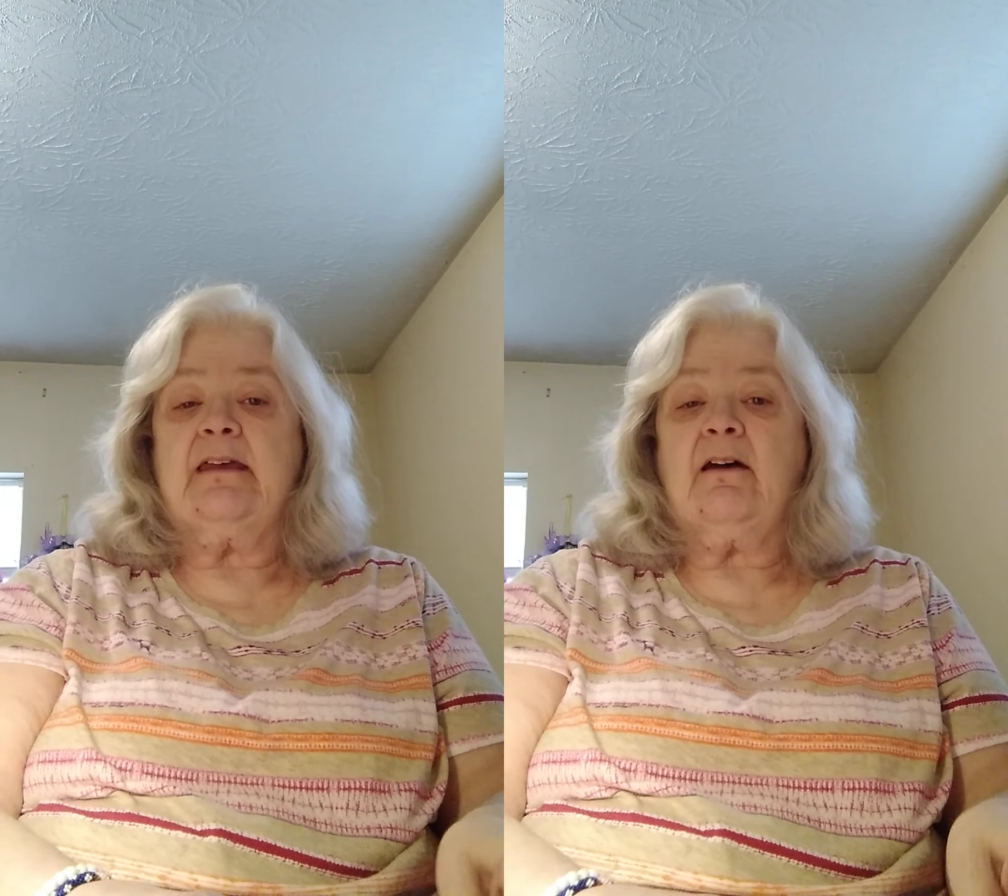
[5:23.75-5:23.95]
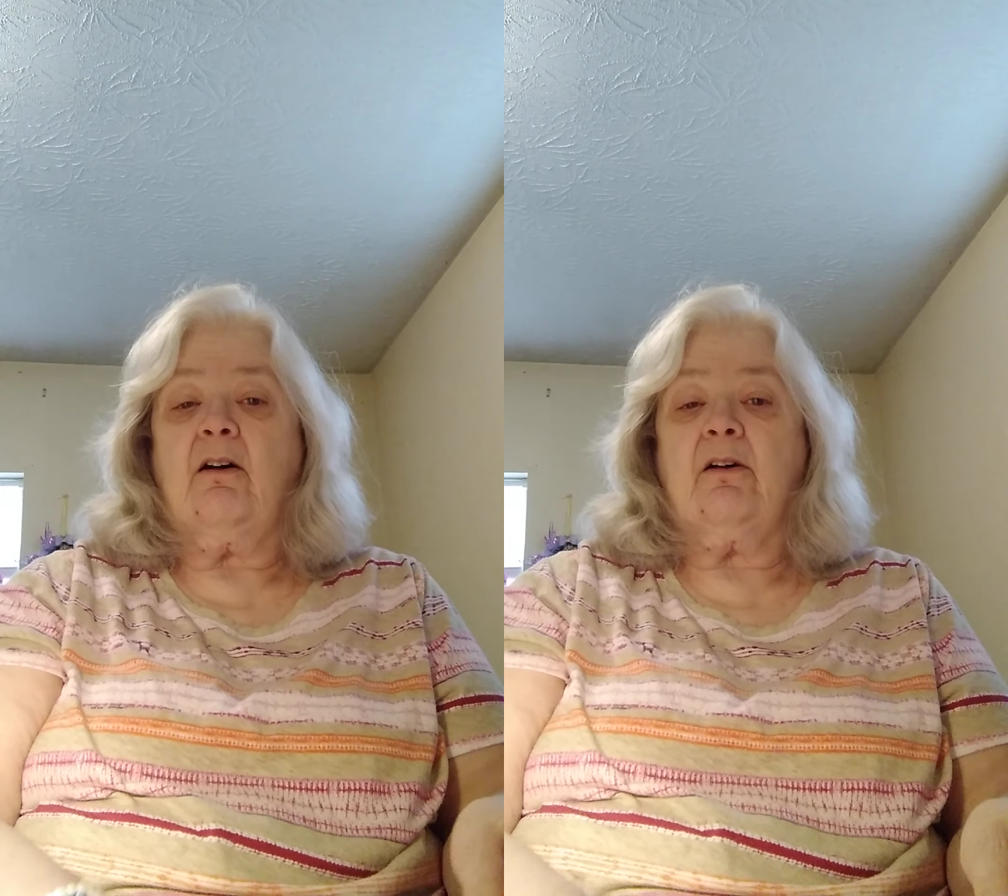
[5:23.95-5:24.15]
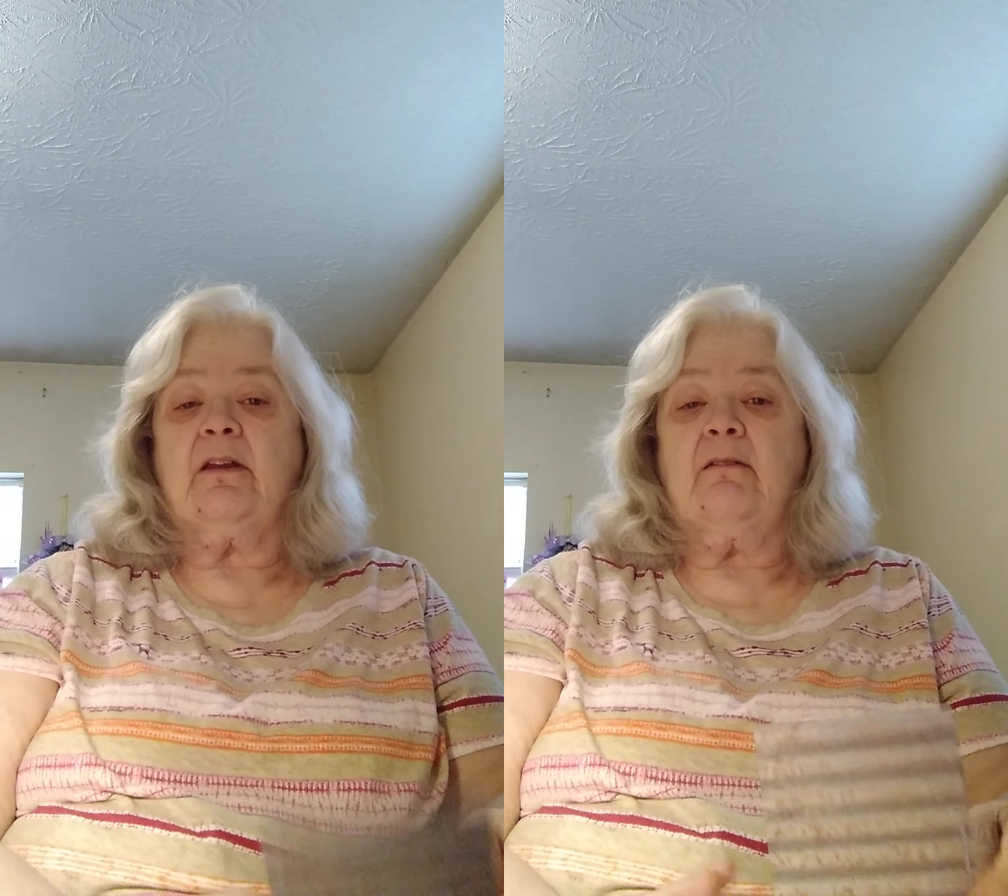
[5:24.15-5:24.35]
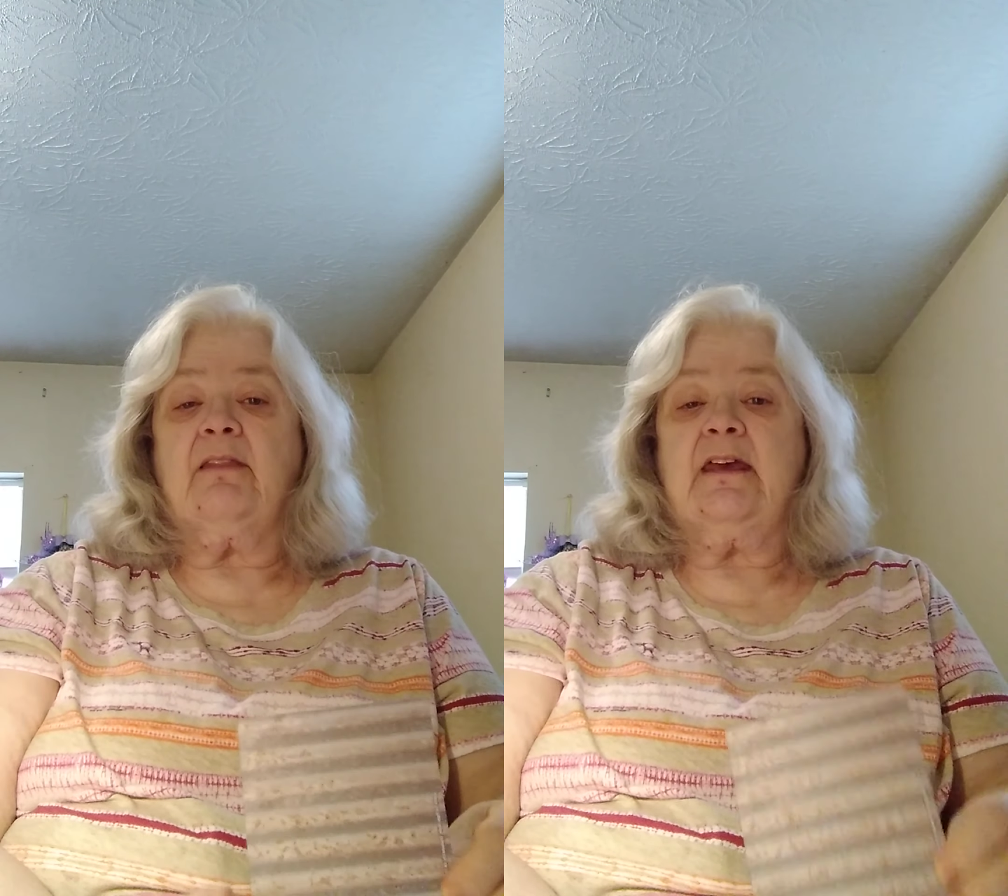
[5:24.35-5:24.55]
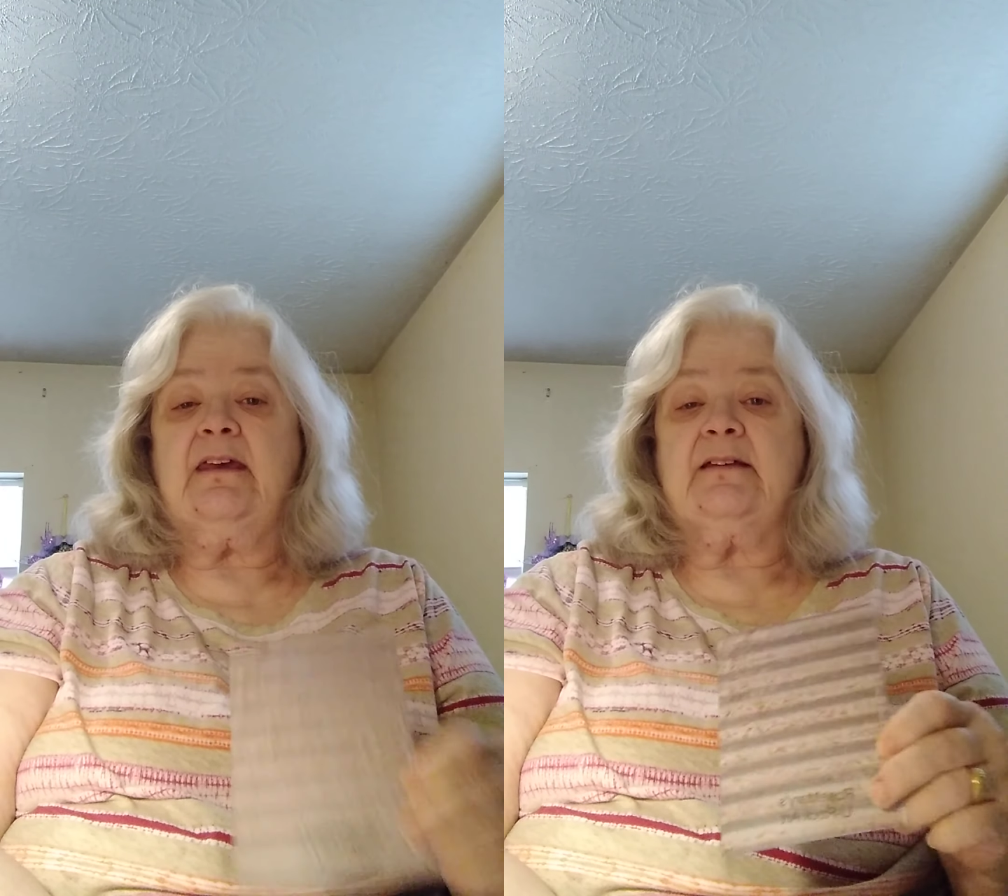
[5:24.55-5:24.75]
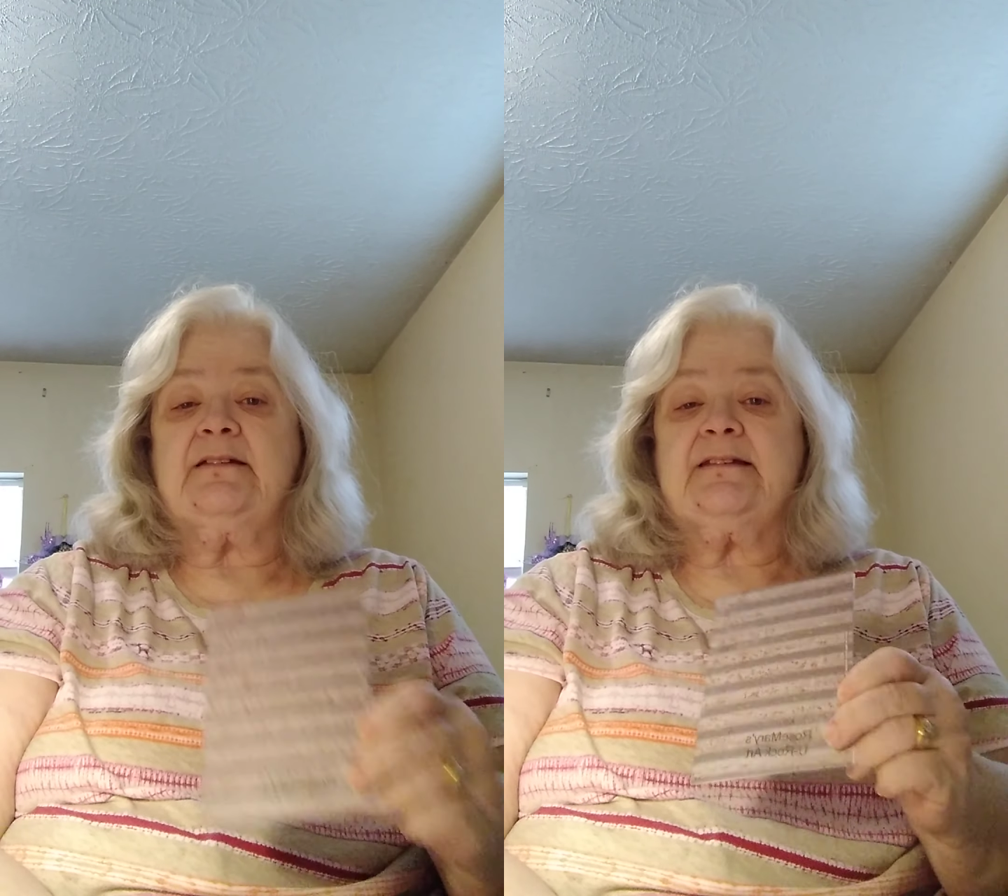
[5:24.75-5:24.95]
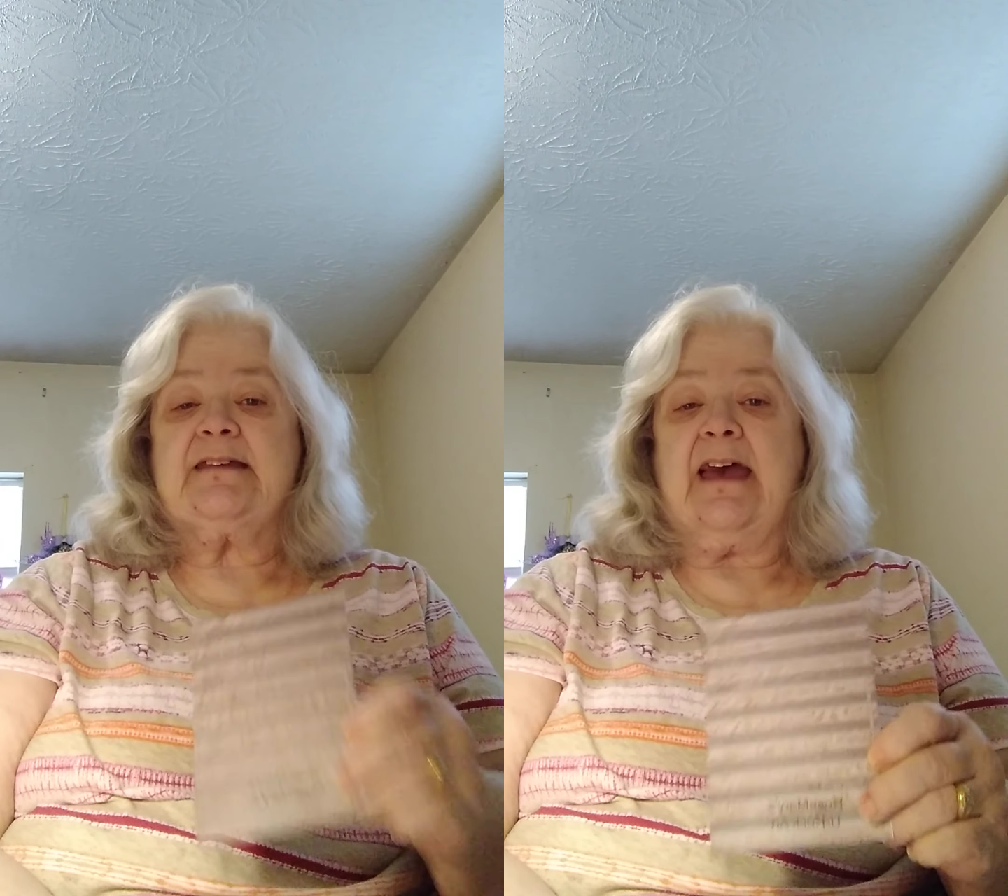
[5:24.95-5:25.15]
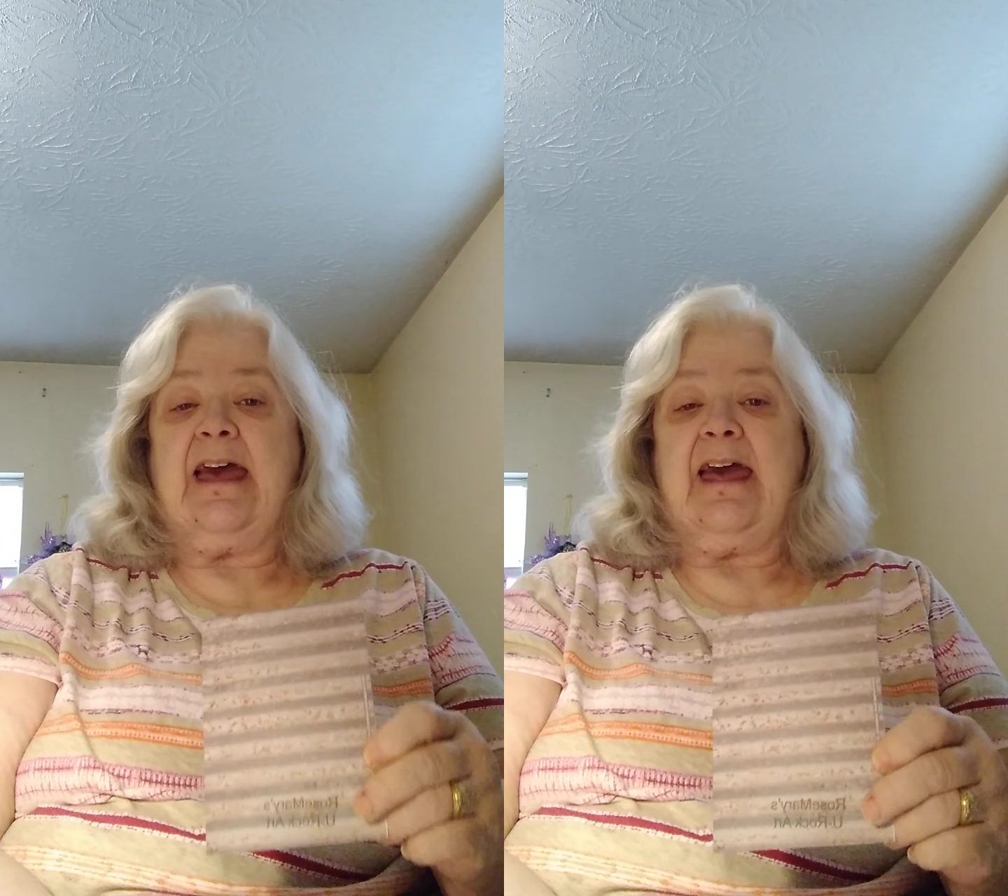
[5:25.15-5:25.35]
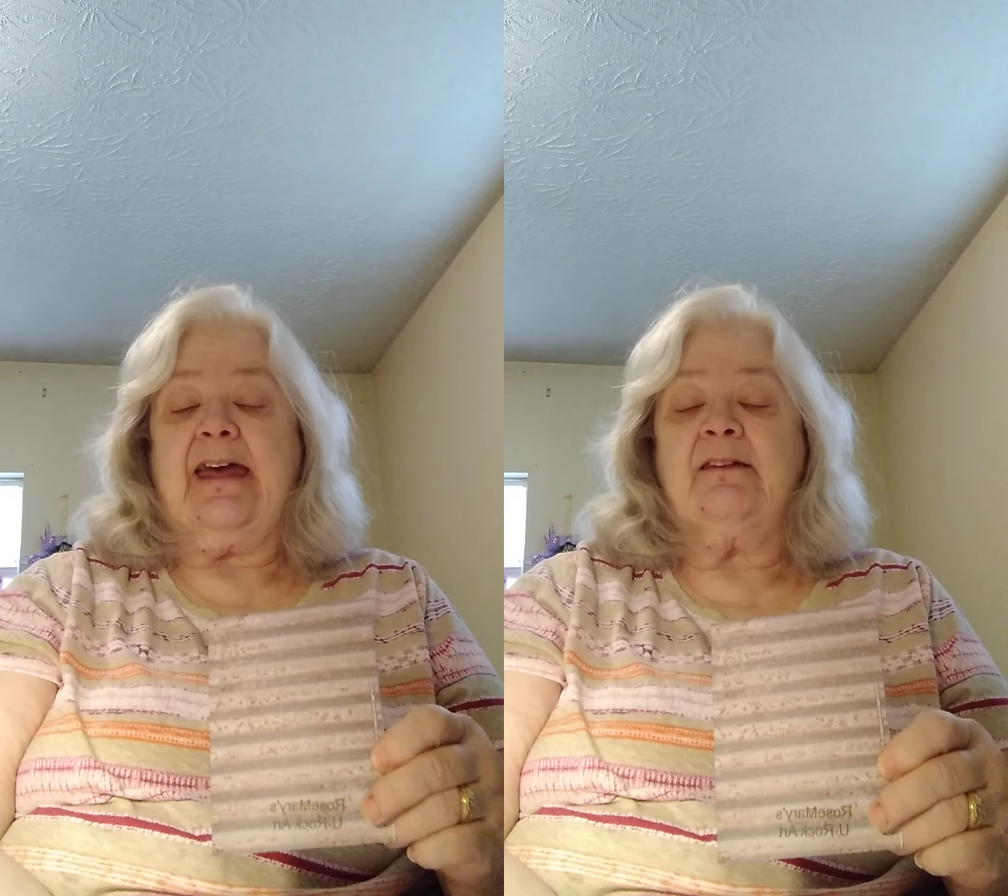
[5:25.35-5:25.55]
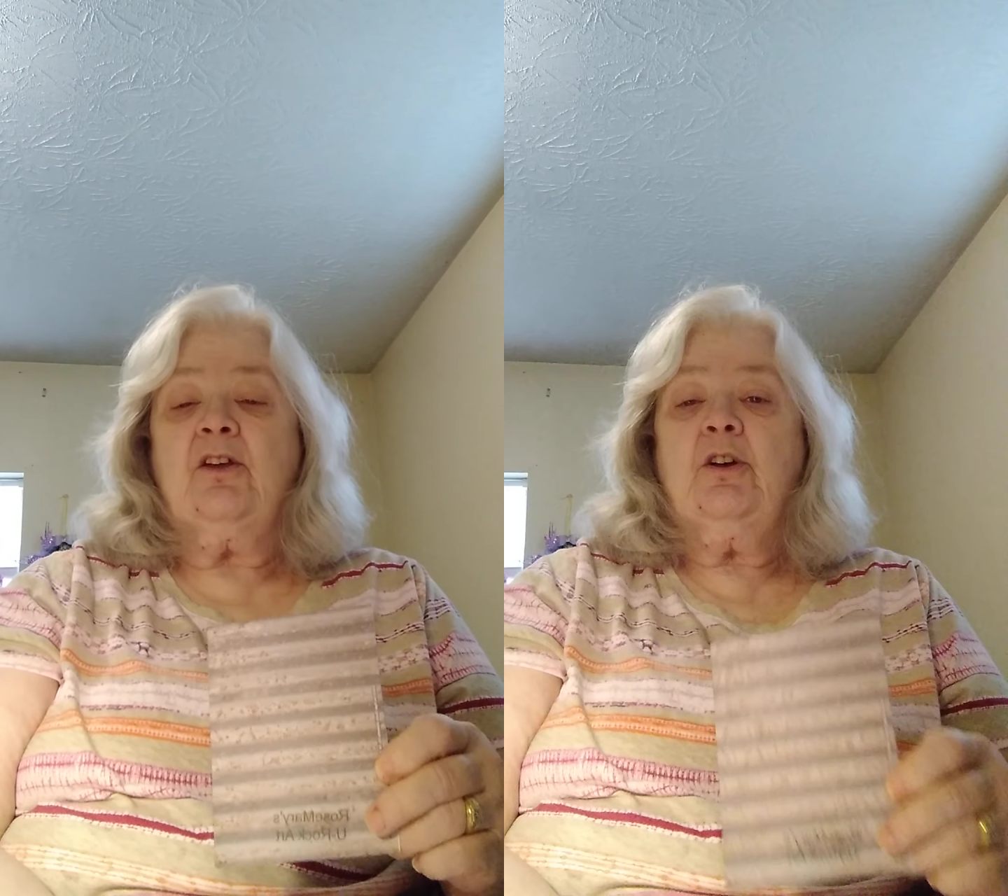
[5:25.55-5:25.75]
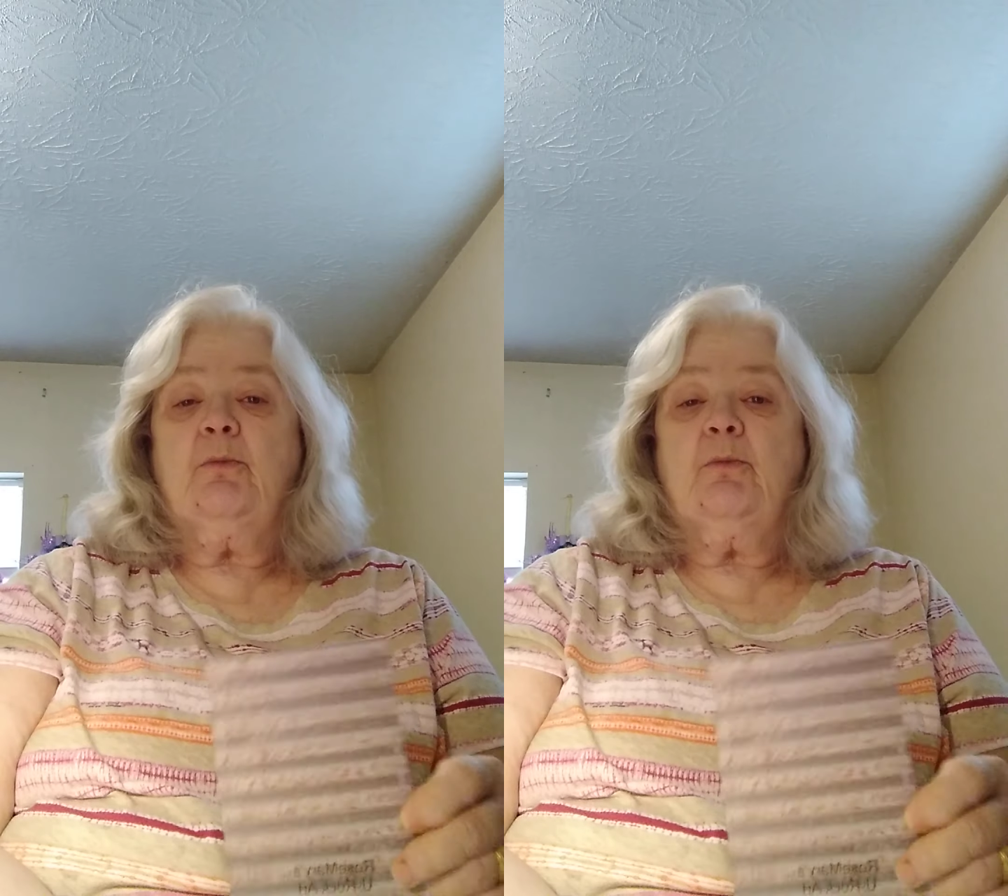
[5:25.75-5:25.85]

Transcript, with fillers: card on the inside.